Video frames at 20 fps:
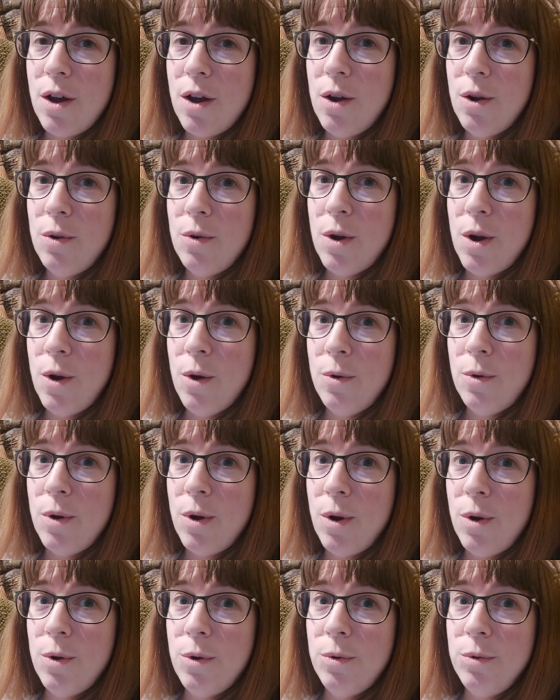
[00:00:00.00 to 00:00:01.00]
Oh, oh,
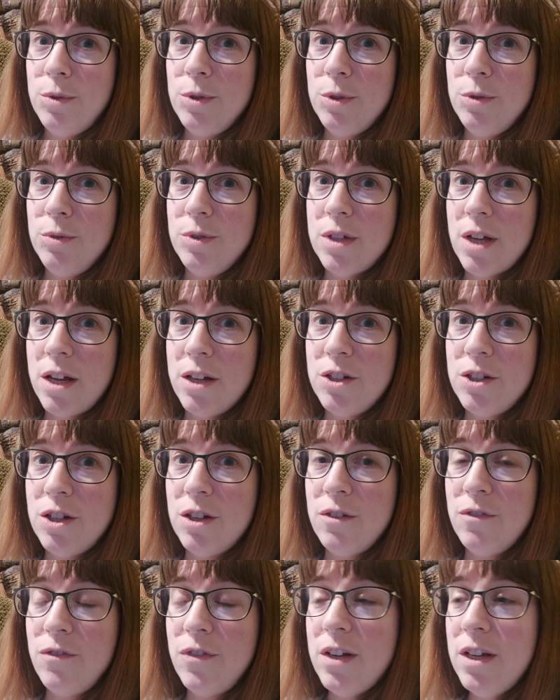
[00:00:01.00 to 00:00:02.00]
oh, to touch
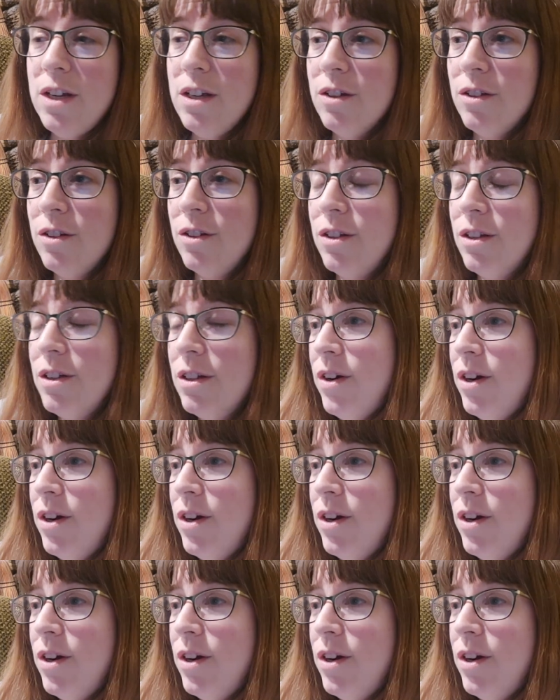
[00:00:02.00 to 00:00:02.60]
and feel.